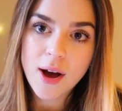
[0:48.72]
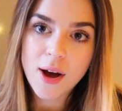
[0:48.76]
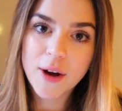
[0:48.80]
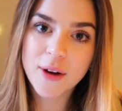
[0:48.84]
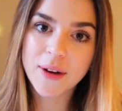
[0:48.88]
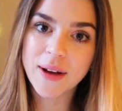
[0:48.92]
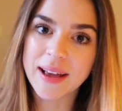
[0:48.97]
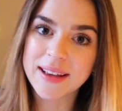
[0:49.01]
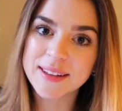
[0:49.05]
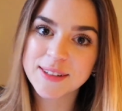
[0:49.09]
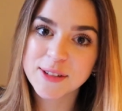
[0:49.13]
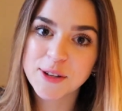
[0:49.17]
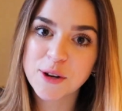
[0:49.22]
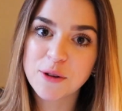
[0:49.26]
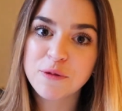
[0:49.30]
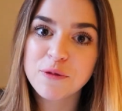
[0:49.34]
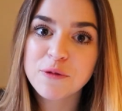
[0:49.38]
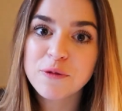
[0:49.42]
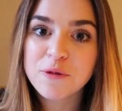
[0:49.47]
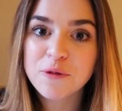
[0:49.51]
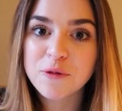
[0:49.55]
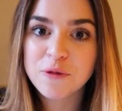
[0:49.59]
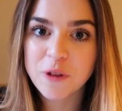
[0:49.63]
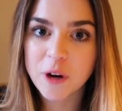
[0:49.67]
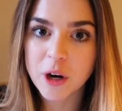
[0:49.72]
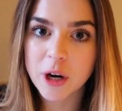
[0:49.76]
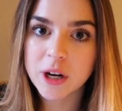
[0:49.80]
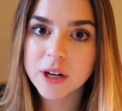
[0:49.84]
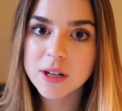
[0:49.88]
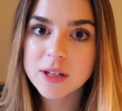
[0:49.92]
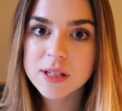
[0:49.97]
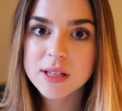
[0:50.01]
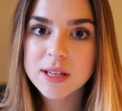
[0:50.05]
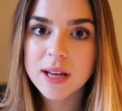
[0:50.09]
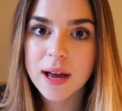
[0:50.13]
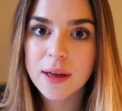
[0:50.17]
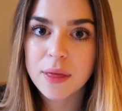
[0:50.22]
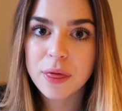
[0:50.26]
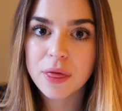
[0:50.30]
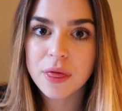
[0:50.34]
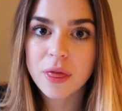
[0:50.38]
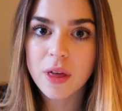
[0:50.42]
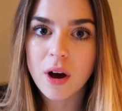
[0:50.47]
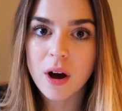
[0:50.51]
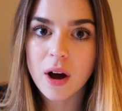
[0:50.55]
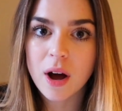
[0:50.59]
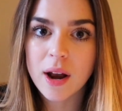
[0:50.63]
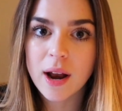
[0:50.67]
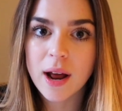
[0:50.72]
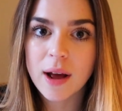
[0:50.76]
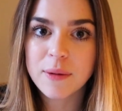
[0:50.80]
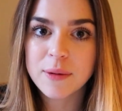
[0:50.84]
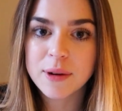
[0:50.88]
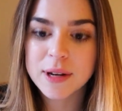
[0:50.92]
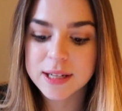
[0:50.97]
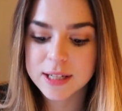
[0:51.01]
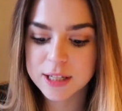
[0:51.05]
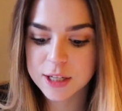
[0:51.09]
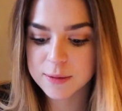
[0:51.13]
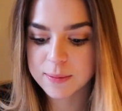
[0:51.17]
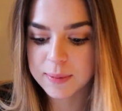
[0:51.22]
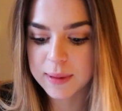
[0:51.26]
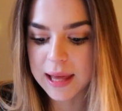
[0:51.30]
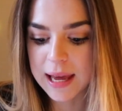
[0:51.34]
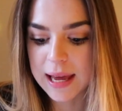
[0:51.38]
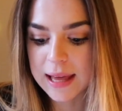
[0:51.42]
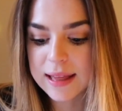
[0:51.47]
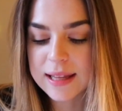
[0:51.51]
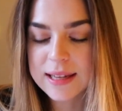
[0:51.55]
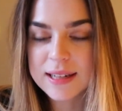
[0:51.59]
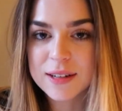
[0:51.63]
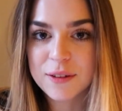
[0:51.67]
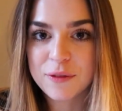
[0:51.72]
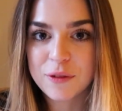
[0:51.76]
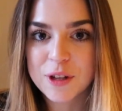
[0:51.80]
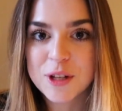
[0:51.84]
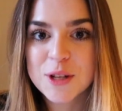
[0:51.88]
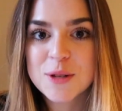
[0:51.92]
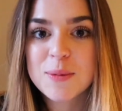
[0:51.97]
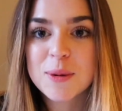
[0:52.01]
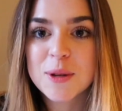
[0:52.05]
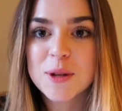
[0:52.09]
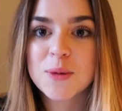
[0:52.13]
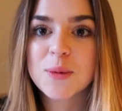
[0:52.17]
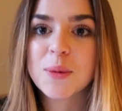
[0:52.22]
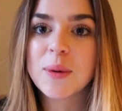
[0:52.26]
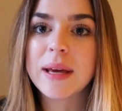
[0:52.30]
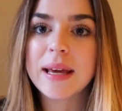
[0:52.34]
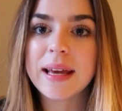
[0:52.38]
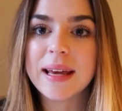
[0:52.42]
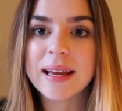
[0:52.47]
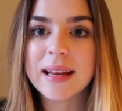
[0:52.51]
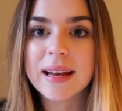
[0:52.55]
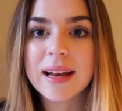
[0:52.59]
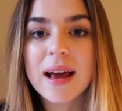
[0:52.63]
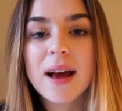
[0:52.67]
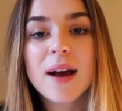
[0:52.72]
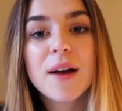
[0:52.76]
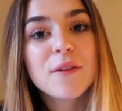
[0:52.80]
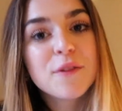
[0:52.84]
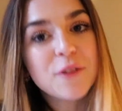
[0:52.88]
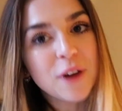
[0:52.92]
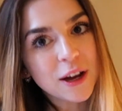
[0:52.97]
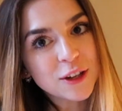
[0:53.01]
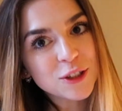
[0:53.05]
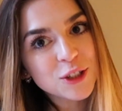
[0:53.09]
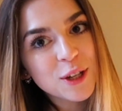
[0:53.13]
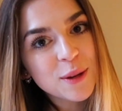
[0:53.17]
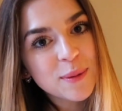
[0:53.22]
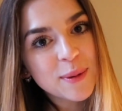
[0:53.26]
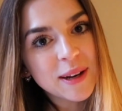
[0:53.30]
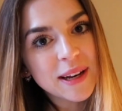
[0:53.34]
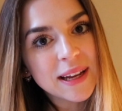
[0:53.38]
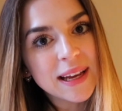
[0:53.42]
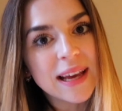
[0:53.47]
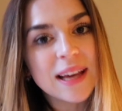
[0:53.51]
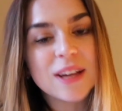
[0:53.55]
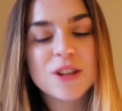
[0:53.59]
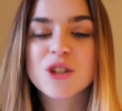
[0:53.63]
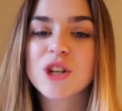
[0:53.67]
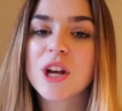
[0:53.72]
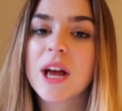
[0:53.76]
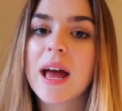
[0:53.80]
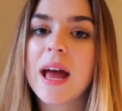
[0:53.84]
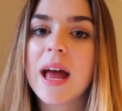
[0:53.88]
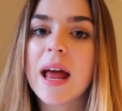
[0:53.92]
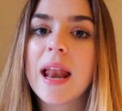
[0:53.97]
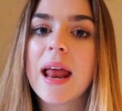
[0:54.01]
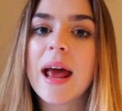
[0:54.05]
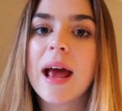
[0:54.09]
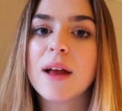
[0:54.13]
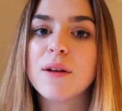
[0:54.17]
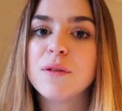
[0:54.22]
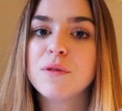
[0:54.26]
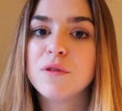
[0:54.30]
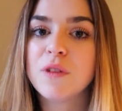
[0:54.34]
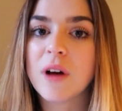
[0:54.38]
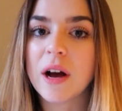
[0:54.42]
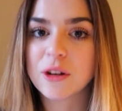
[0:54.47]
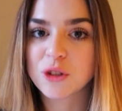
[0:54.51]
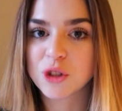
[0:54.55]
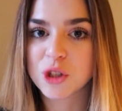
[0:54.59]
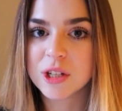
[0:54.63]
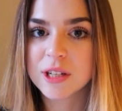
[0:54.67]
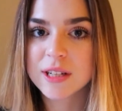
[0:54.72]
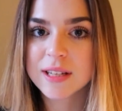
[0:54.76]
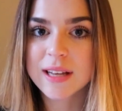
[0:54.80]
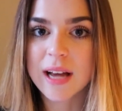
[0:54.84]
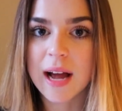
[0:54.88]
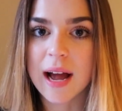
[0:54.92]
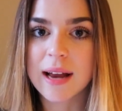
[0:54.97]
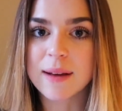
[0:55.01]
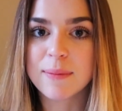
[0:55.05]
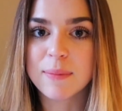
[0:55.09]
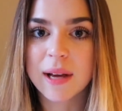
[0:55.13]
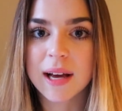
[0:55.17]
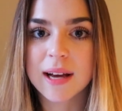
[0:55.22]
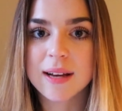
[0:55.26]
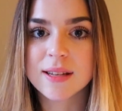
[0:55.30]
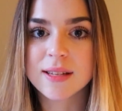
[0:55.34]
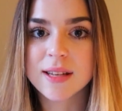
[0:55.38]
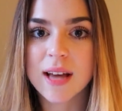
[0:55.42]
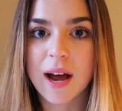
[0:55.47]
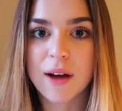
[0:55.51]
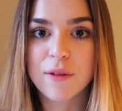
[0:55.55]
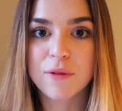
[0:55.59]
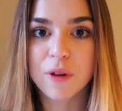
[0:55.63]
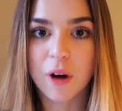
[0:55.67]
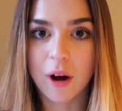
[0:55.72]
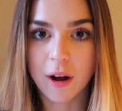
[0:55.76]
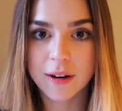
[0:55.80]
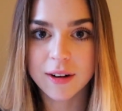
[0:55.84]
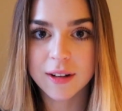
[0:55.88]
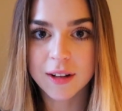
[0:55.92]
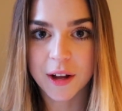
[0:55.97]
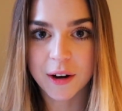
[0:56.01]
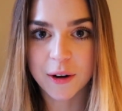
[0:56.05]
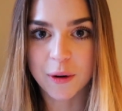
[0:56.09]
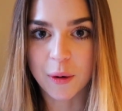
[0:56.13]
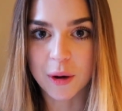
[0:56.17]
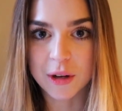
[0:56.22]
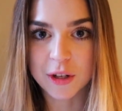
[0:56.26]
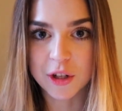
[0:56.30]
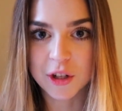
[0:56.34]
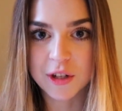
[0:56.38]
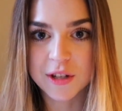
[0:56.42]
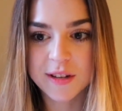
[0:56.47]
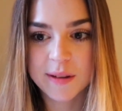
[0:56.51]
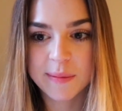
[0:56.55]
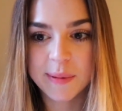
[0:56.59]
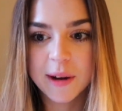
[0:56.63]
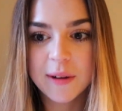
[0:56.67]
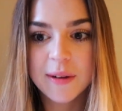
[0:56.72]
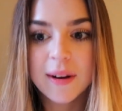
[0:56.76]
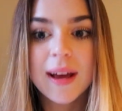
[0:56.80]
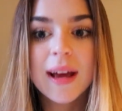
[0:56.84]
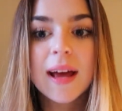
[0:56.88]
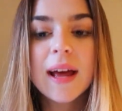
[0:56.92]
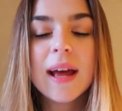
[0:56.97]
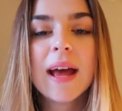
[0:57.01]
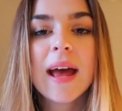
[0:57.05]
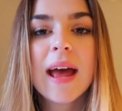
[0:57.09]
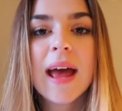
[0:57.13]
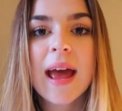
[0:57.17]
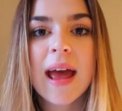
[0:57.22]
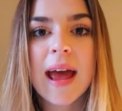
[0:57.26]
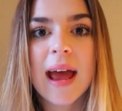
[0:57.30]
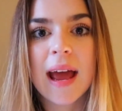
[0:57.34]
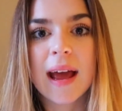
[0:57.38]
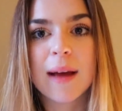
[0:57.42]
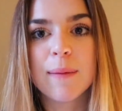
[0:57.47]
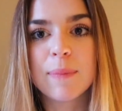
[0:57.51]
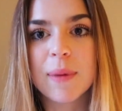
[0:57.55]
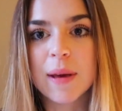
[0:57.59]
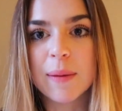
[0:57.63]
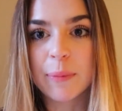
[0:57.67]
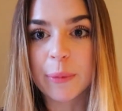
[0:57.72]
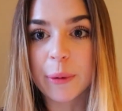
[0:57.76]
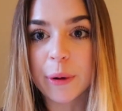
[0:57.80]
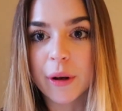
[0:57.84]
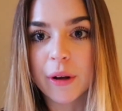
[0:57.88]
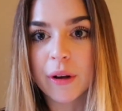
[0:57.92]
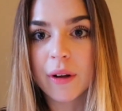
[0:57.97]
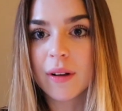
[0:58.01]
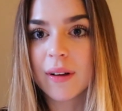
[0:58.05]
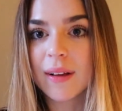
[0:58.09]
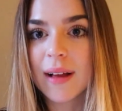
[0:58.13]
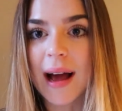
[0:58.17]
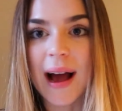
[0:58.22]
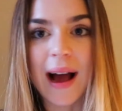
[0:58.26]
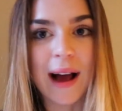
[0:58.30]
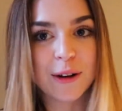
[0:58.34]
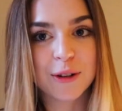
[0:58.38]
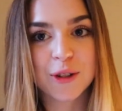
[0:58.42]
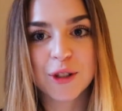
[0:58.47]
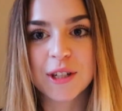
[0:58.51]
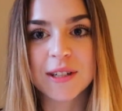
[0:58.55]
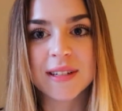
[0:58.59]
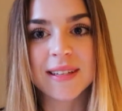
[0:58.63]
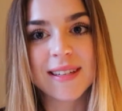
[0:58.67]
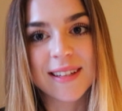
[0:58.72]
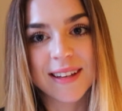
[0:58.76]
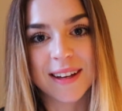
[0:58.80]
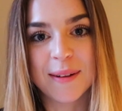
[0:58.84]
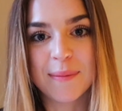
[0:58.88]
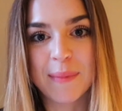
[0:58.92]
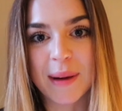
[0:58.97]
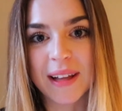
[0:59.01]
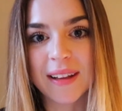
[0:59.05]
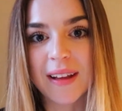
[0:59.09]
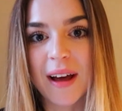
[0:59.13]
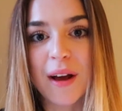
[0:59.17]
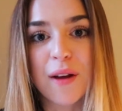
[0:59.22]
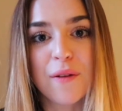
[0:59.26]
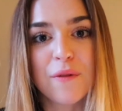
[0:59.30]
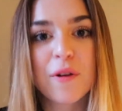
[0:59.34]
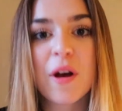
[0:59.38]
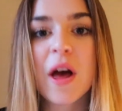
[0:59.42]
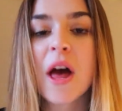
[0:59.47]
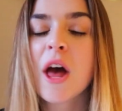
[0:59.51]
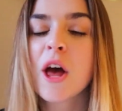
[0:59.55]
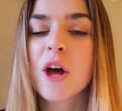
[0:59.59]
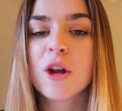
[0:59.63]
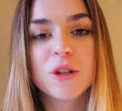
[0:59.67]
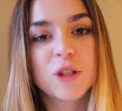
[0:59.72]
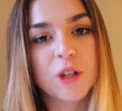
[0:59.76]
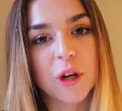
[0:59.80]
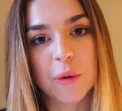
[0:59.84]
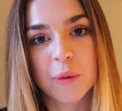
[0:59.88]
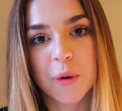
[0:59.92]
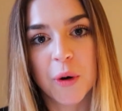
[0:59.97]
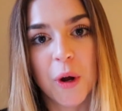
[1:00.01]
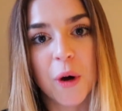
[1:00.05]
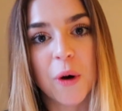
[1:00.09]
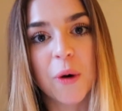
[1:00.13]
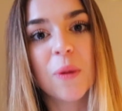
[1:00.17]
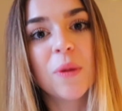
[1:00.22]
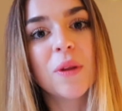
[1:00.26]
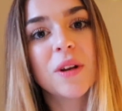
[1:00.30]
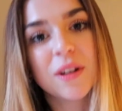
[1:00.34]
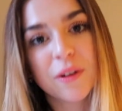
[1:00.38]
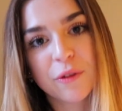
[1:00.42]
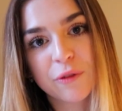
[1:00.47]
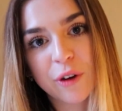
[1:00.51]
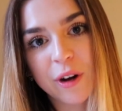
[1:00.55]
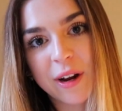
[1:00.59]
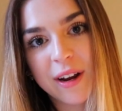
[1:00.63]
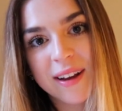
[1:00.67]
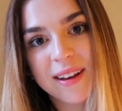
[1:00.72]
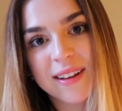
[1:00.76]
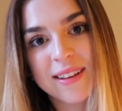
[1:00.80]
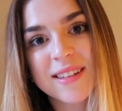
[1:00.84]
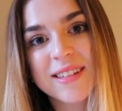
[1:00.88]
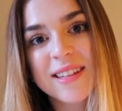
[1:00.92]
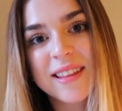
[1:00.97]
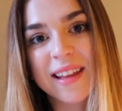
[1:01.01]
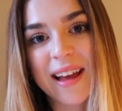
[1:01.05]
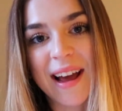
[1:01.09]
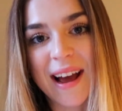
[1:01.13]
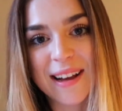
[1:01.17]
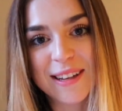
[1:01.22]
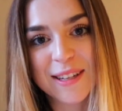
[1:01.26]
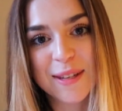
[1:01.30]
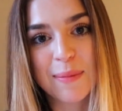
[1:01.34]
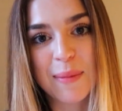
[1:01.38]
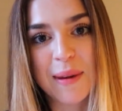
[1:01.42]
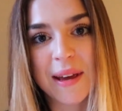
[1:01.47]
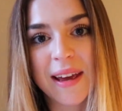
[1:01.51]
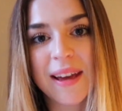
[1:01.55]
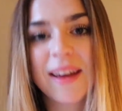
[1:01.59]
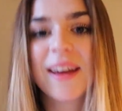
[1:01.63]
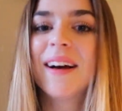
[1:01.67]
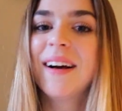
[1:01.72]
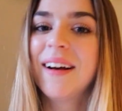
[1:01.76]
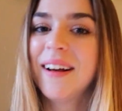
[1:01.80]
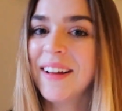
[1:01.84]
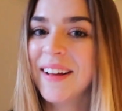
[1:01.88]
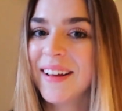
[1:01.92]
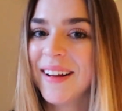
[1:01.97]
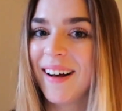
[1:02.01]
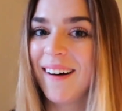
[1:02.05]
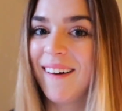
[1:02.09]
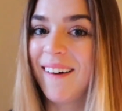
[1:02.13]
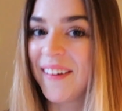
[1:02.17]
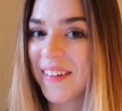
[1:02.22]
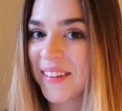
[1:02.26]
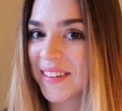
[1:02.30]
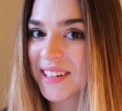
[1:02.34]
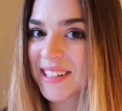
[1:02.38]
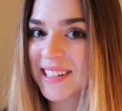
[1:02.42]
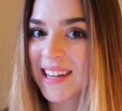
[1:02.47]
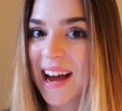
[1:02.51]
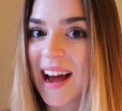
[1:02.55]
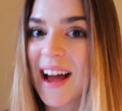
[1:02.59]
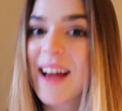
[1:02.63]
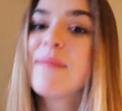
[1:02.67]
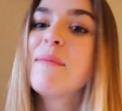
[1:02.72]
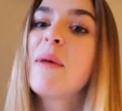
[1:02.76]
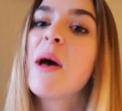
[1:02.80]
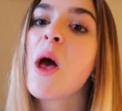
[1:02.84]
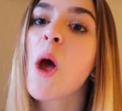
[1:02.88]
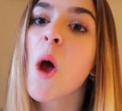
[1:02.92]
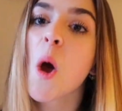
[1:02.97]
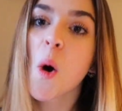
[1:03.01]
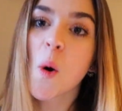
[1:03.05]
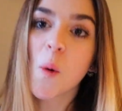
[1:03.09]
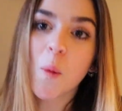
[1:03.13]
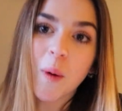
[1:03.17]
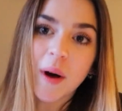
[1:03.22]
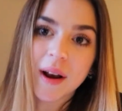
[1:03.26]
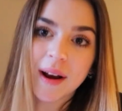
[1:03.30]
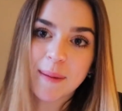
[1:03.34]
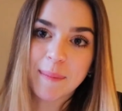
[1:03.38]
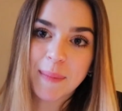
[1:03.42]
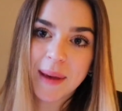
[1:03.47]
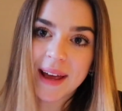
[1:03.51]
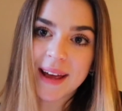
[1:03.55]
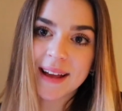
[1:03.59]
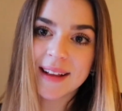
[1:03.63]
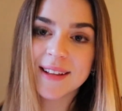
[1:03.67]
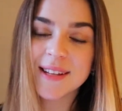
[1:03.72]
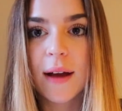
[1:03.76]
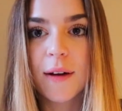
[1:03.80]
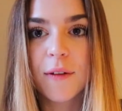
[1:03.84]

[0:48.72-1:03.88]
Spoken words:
Okay, so first I thought I would explain the difference between fashion communication and fashion design because I've gotten a lot of questions about it and people actually still in my life don't know the difference and they ask me all the time what I'm in.